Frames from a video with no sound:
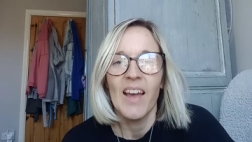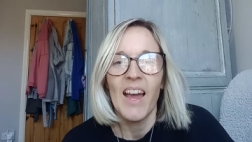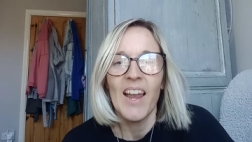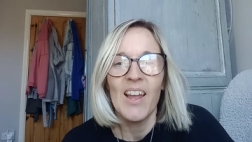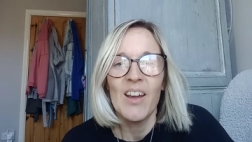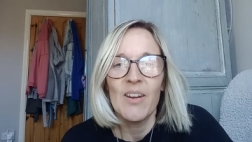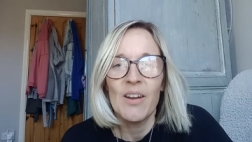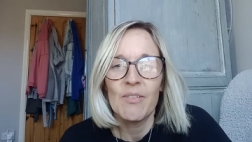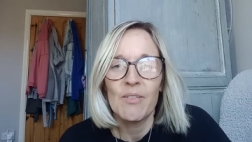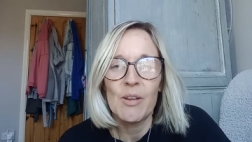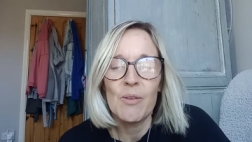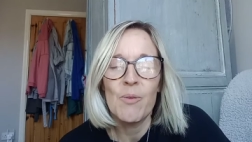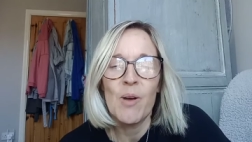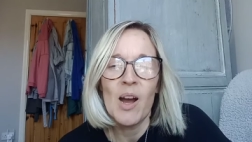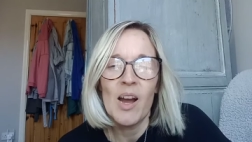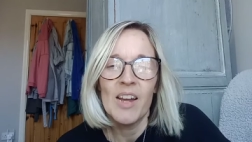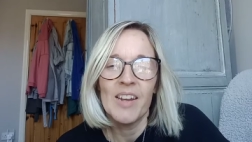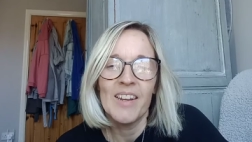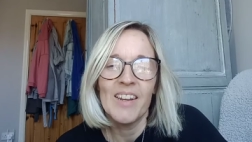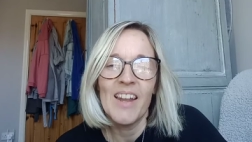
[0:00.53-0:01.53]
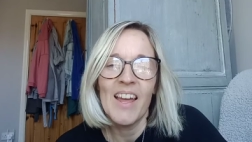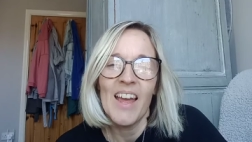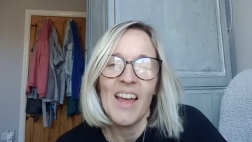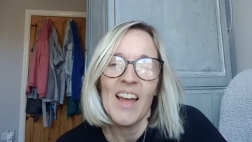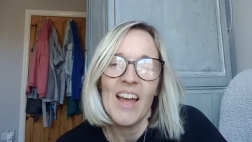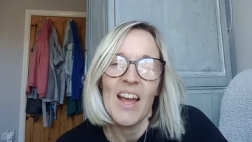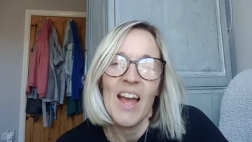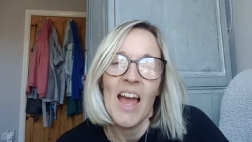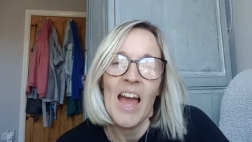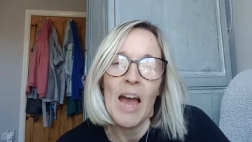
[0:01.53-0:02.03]
Hello
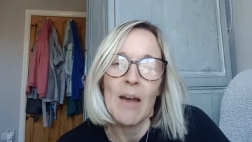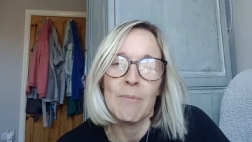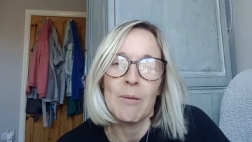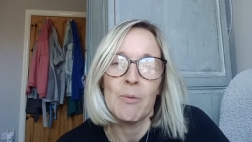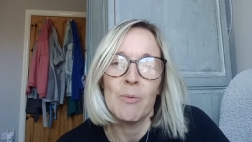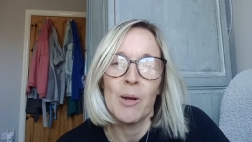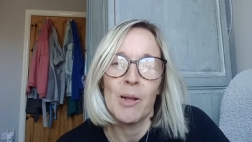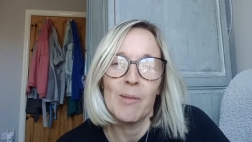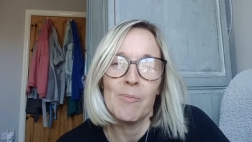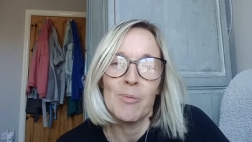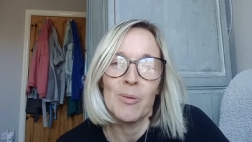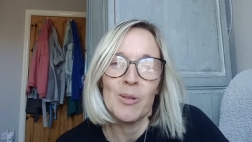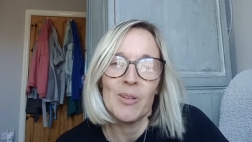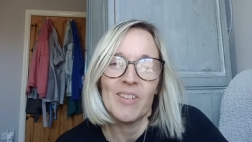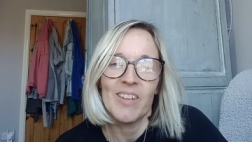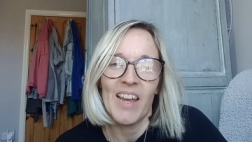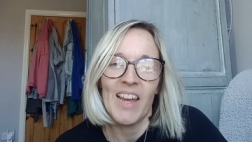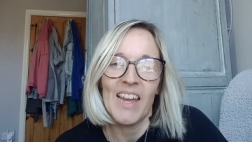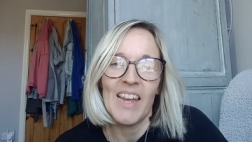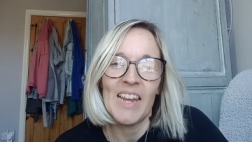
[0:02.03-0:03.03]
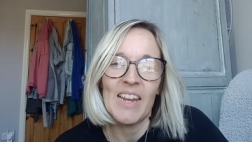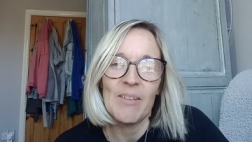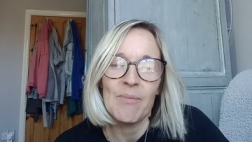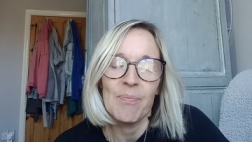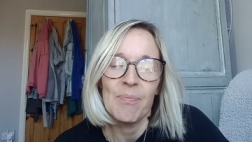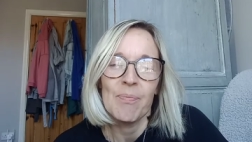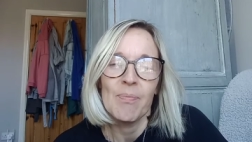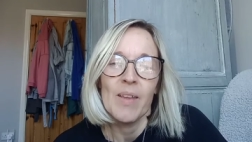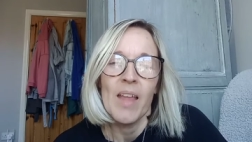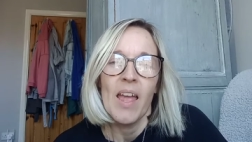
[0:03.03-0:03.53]
everyone, happy World Book Day.
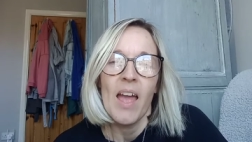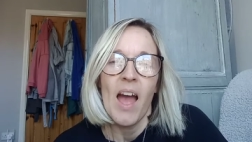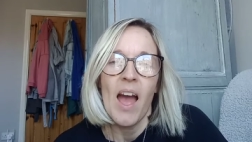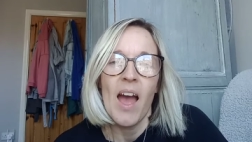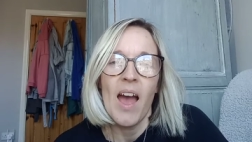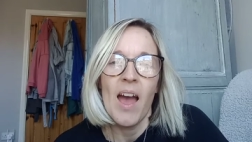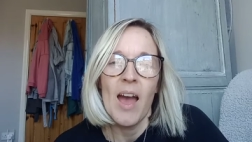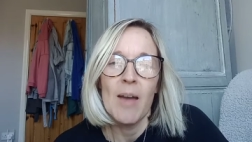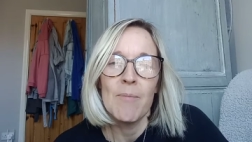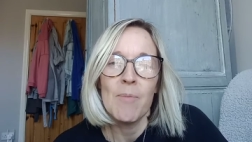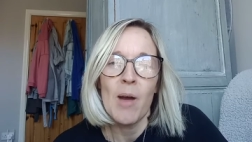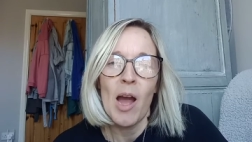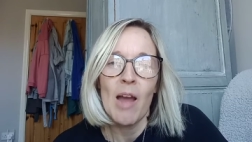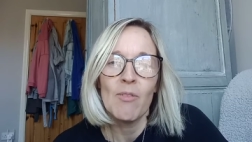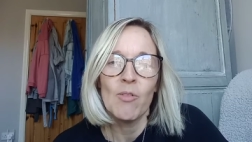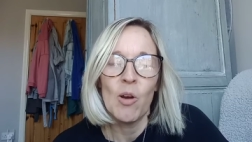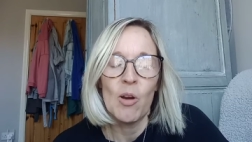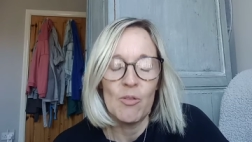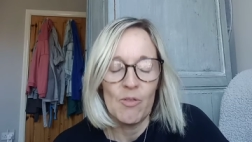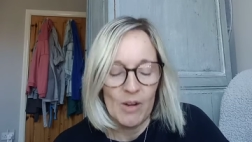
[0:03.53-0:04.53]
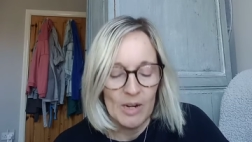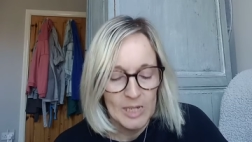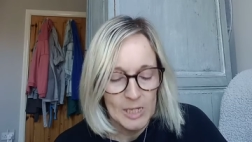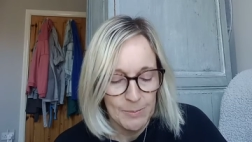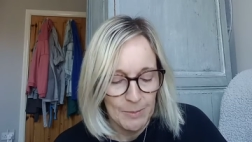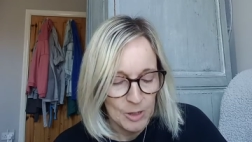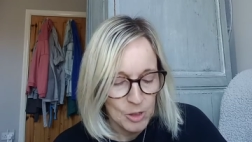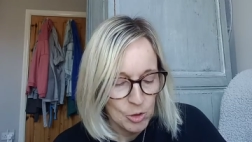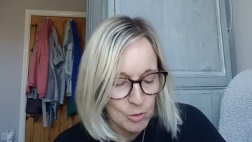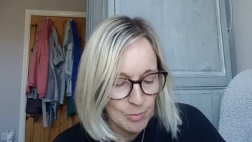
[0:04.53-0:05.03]
Um, I've got a very
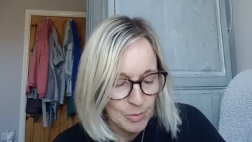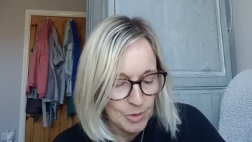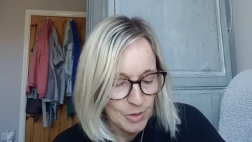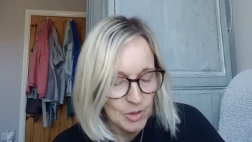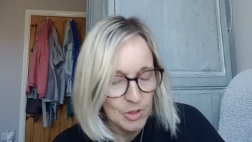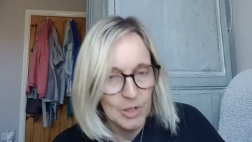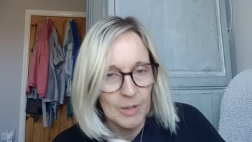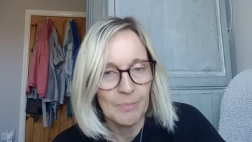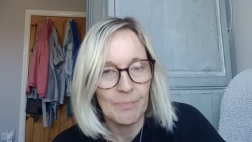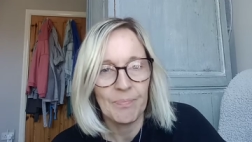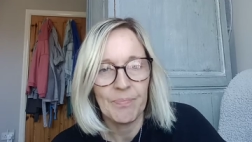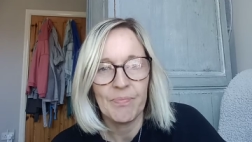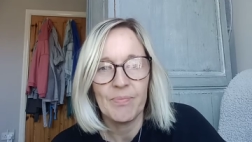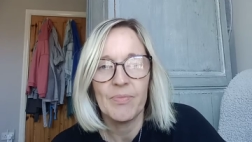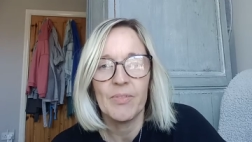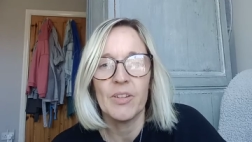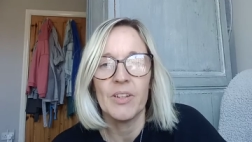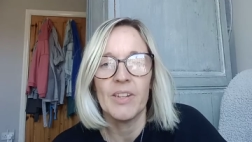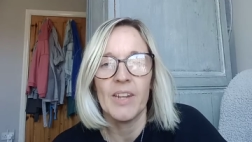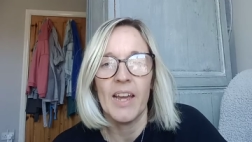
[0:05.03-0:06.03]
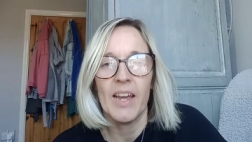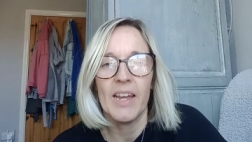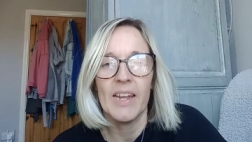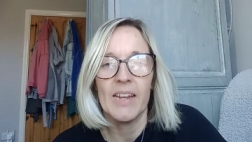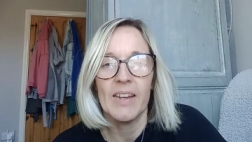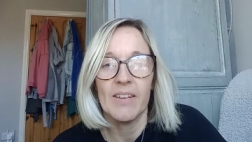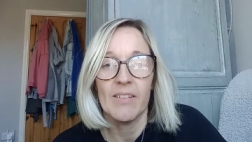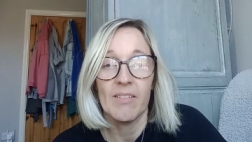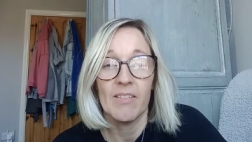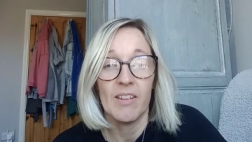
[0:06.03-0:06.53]
special book
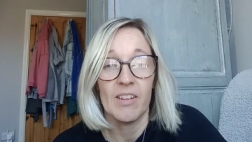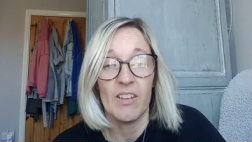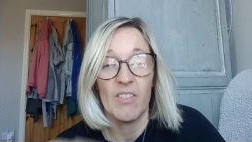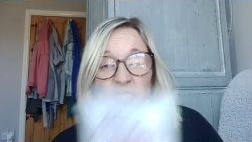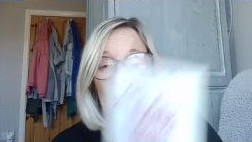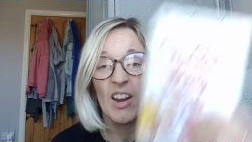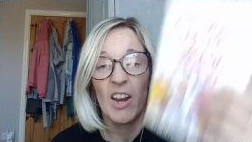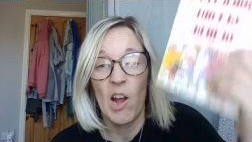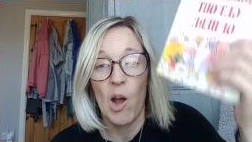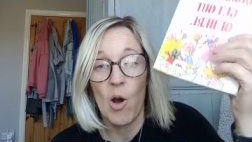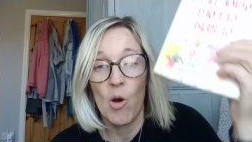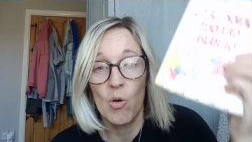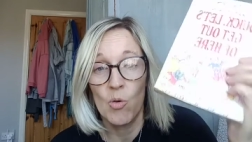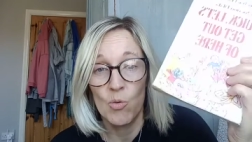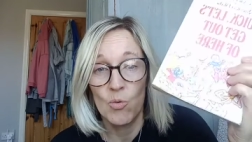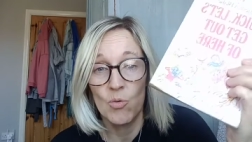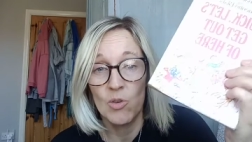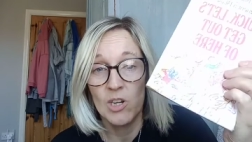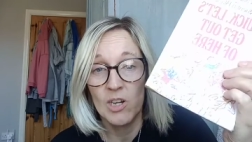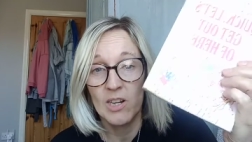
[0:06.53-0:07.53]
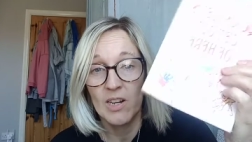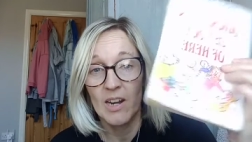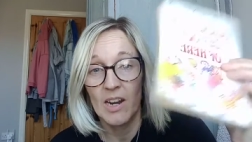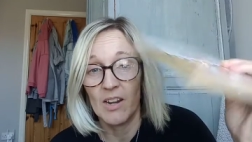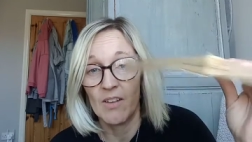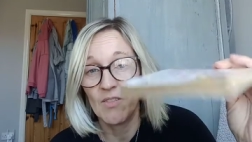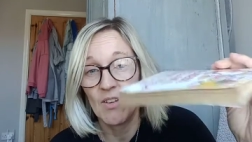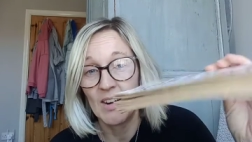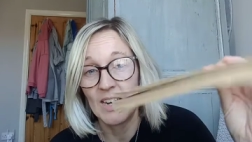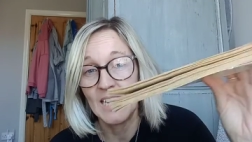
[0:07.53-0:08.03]
today. It's a very old
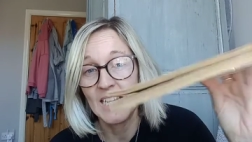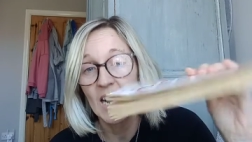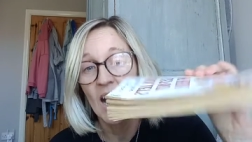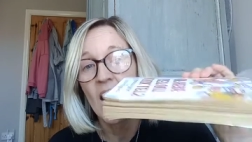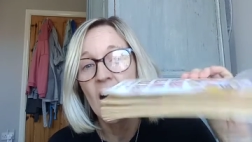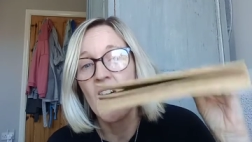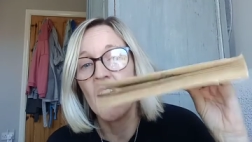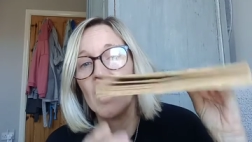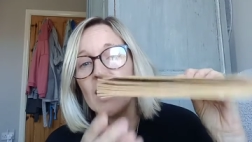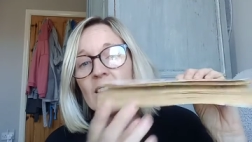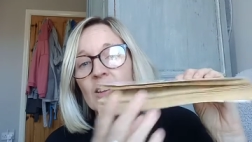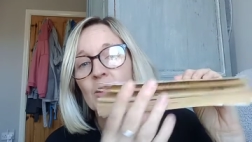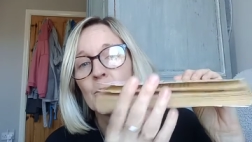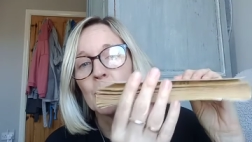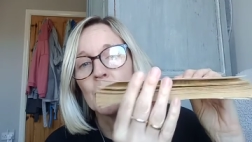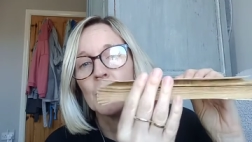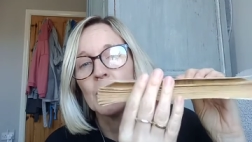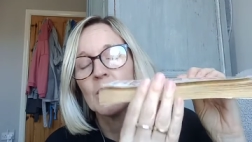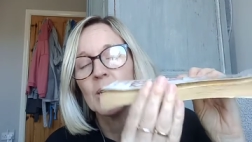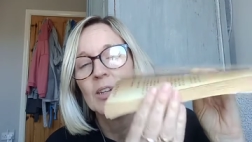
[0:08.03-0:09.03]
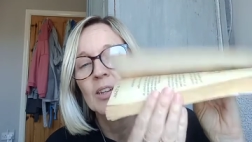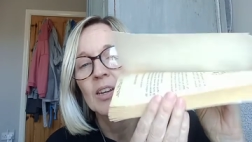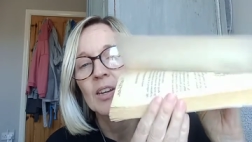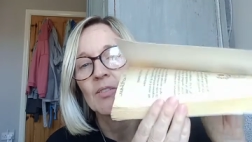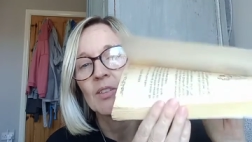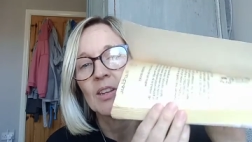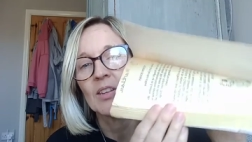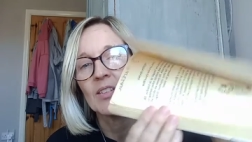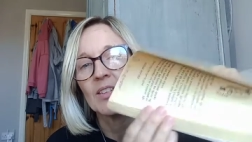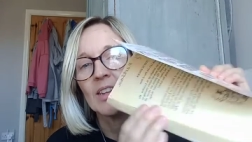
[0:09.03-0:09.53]
and a very tired book. Don't
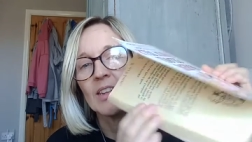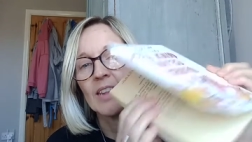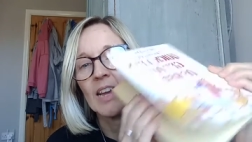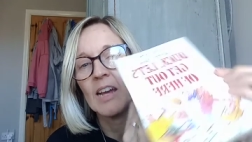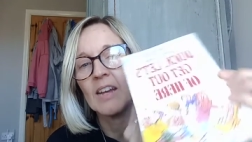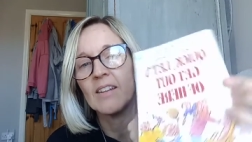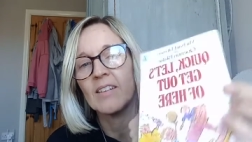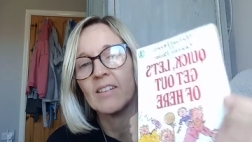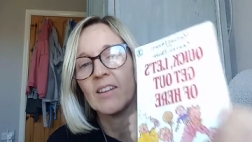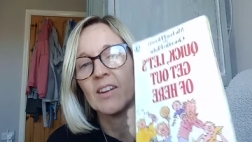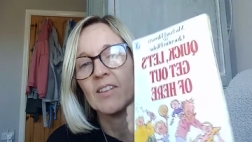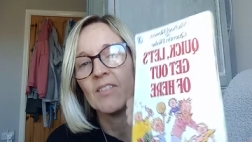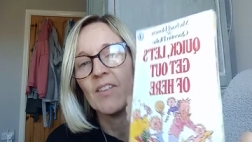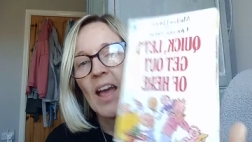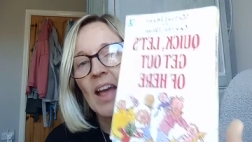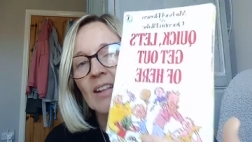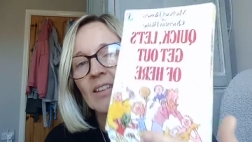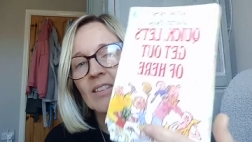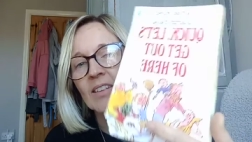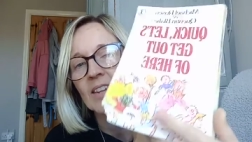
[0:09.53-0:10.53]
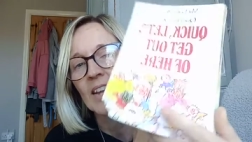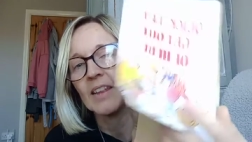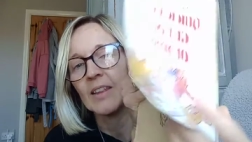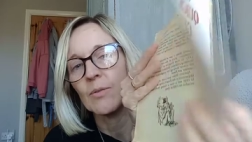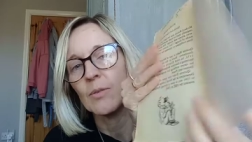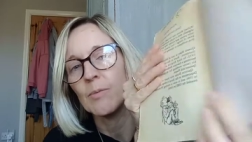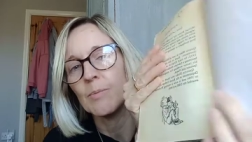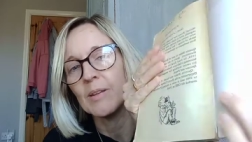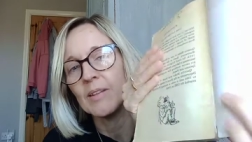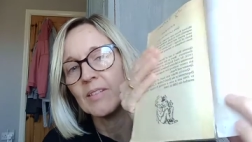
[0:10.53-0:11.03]
know if you can see that. It's kind of held
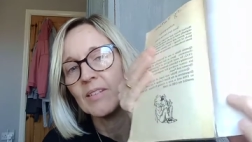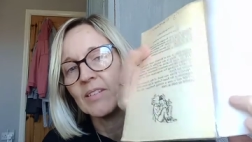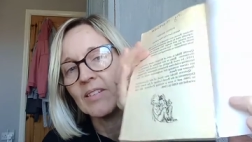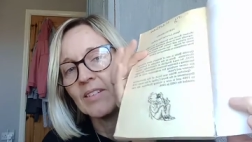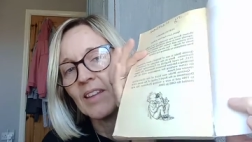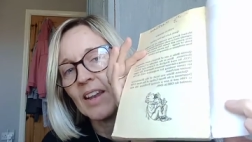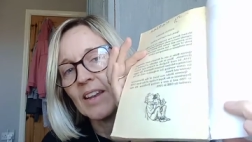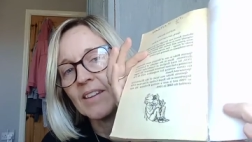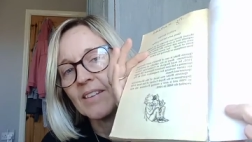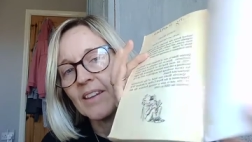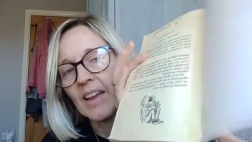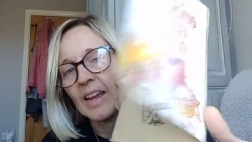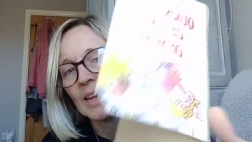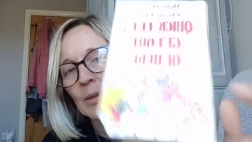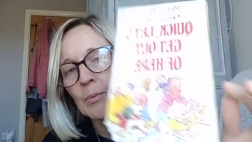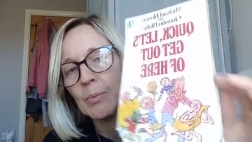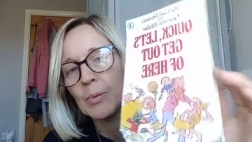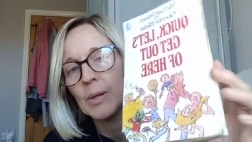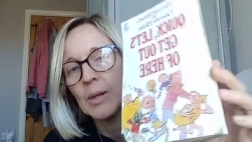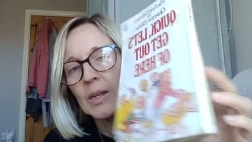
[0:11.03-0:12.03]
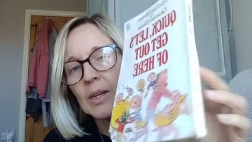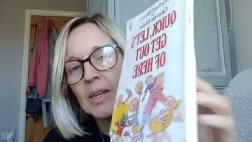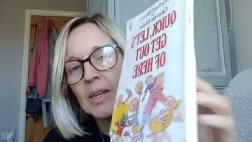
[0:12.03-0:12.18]
together with bits of sellotape